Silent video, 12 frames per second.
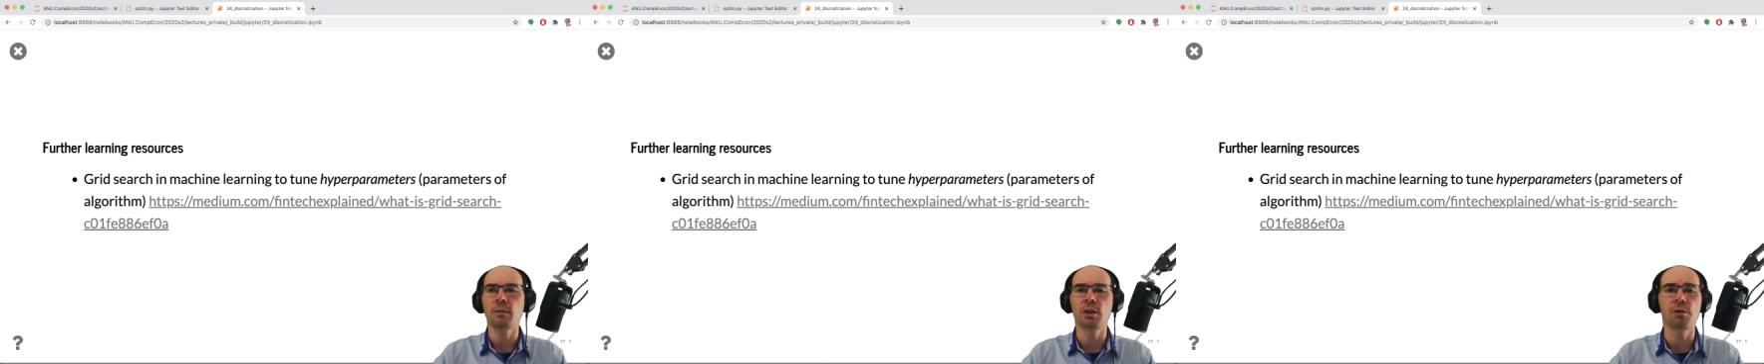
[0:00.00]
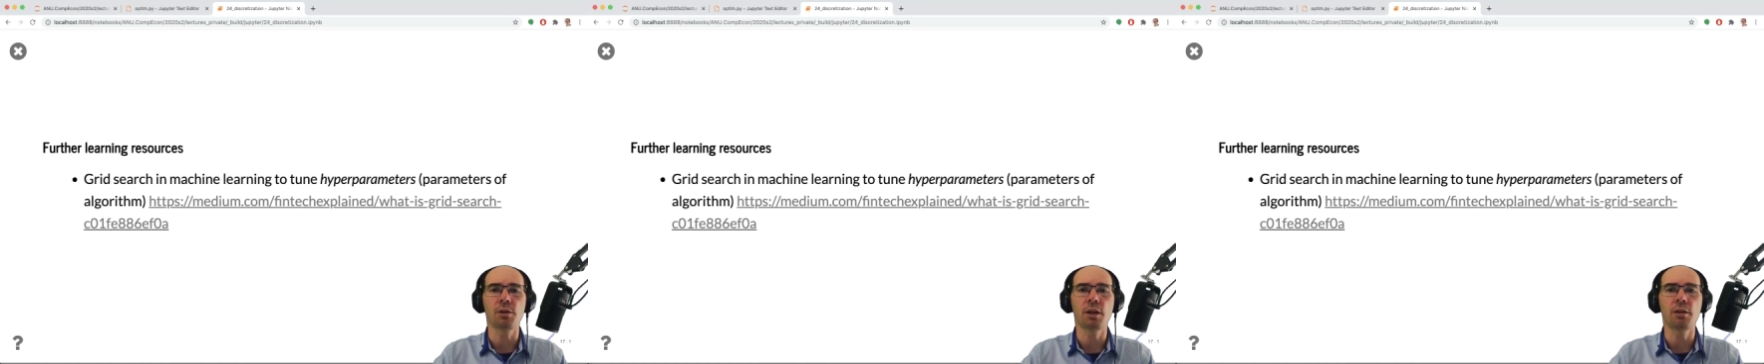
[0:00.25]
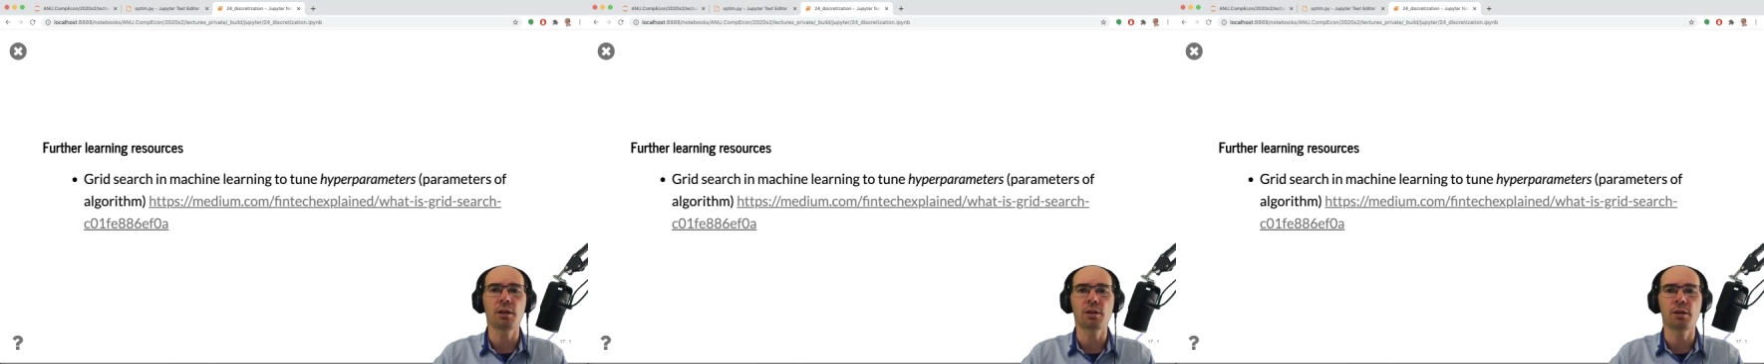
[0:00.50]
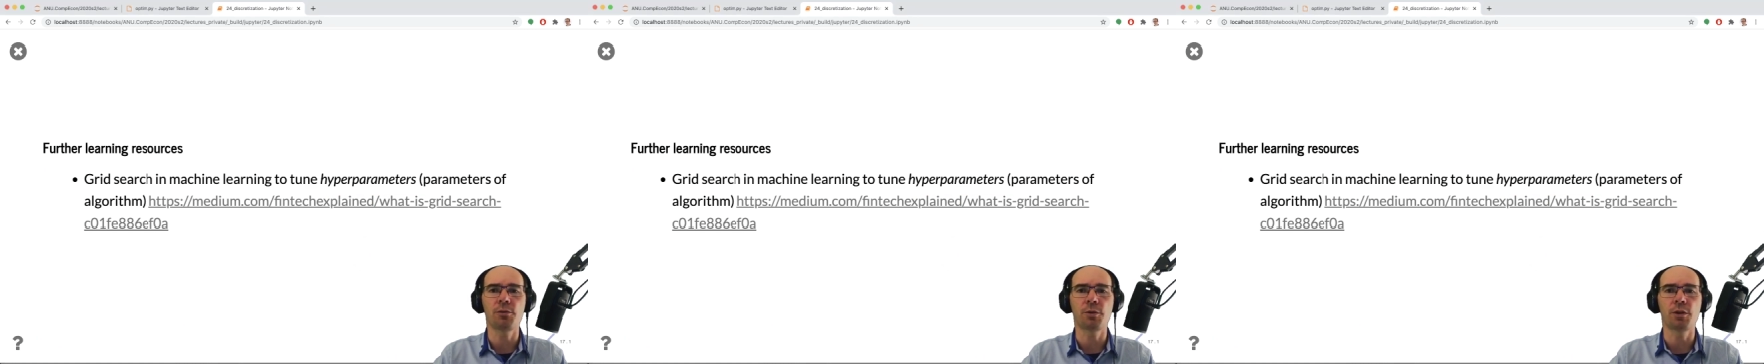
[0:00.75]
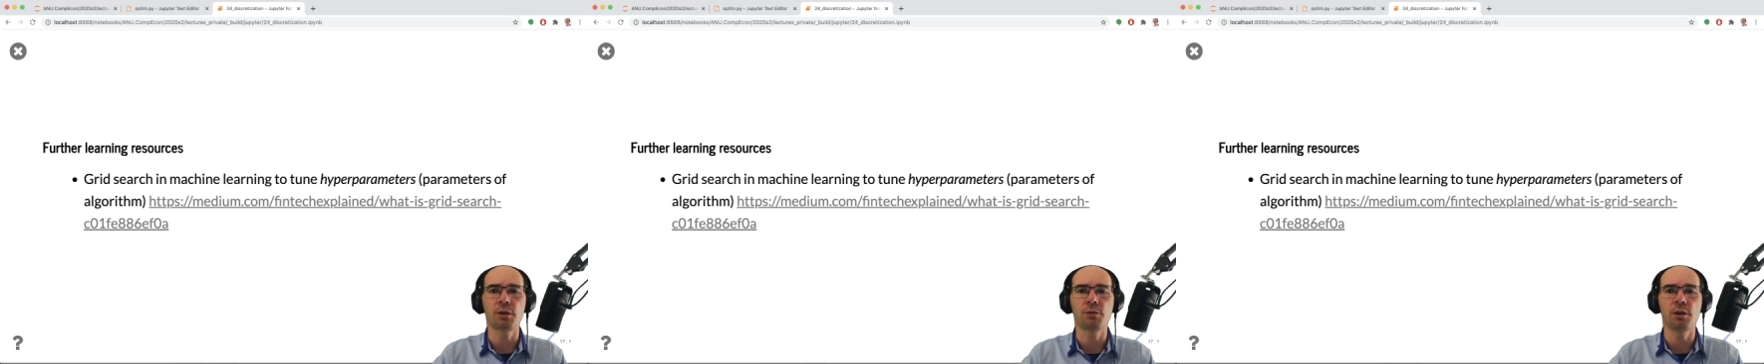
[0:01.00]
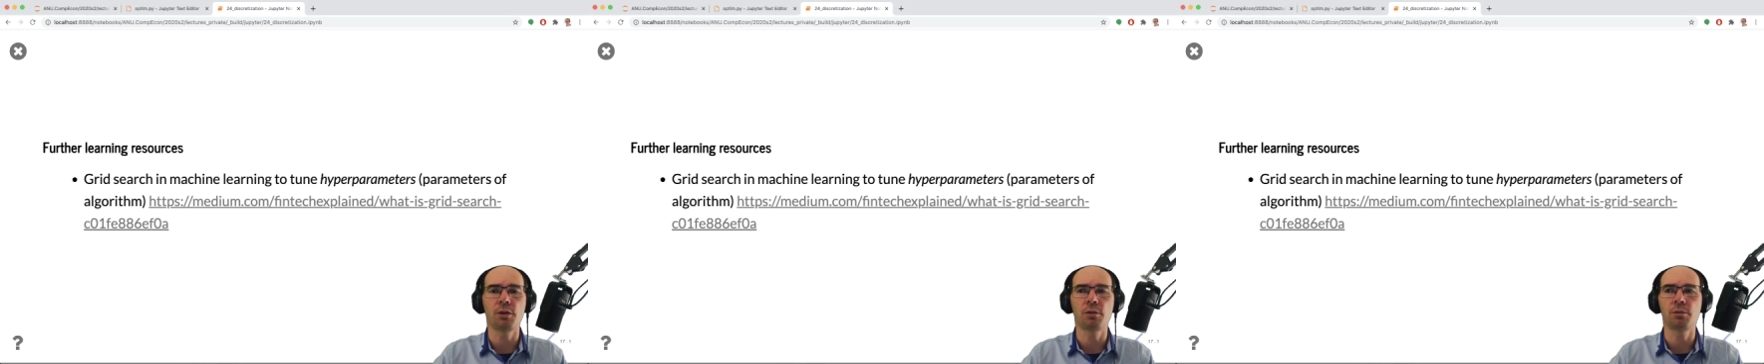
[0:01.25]
Okay, that's it for this
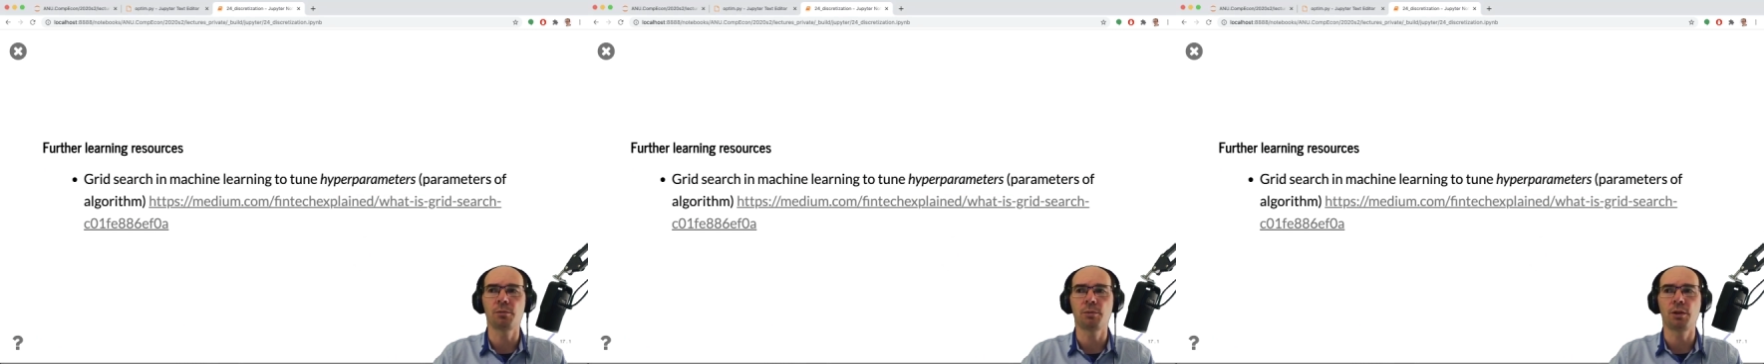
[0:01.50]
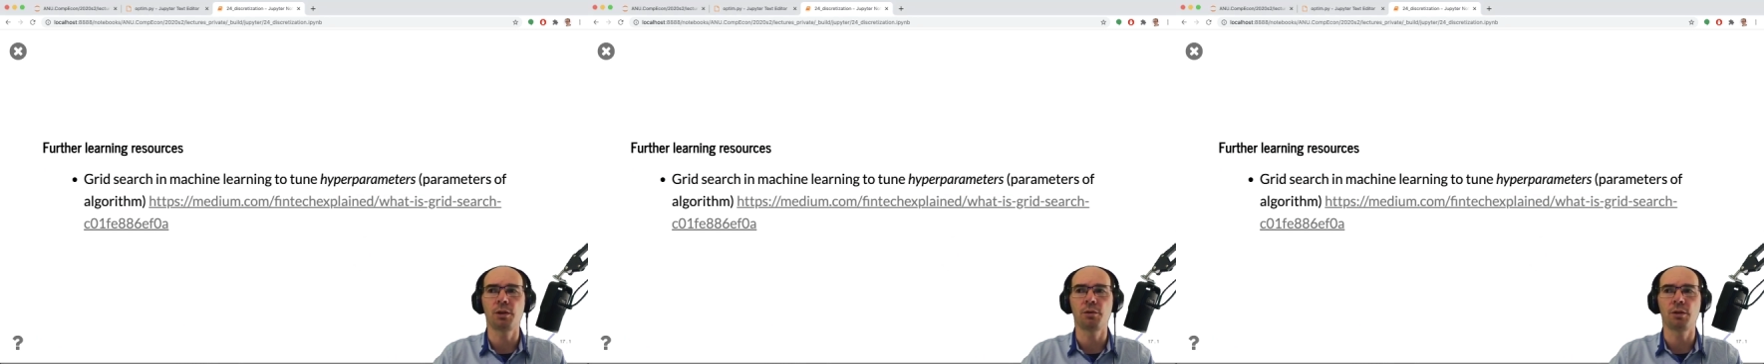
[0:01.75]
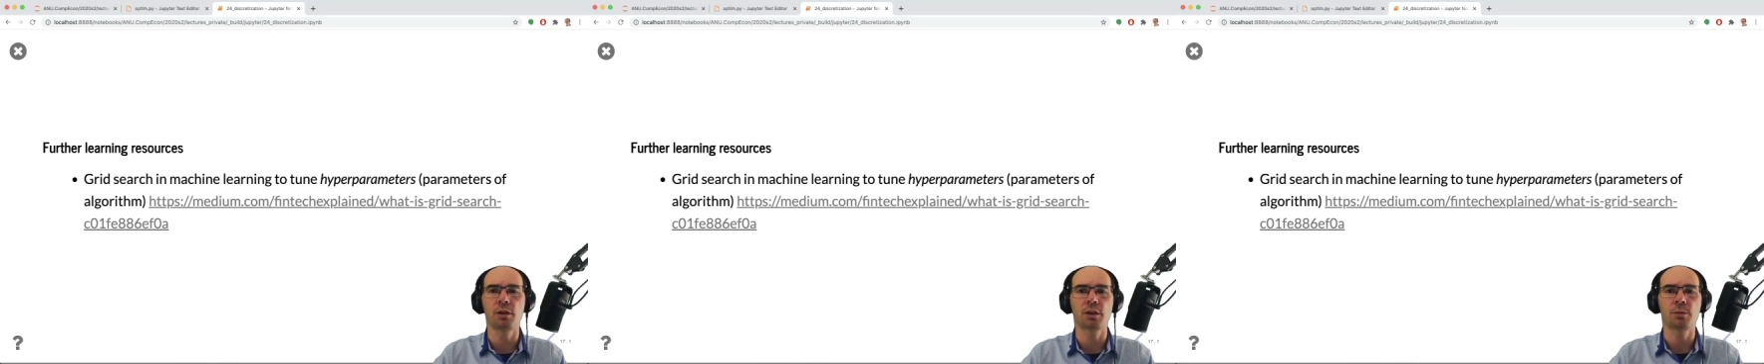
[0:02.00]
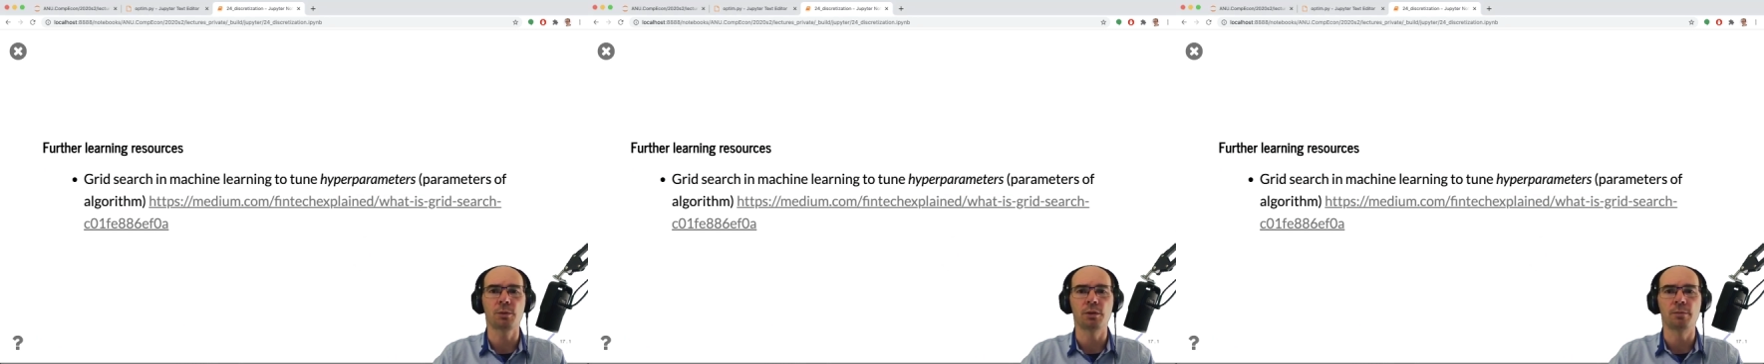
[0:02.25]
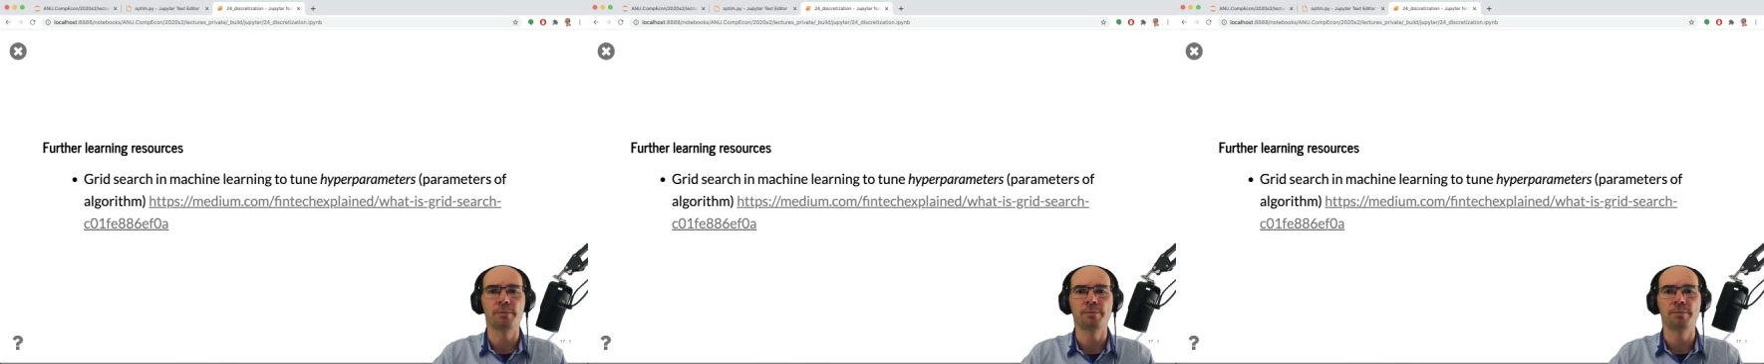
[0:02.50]
video. See you in the next one.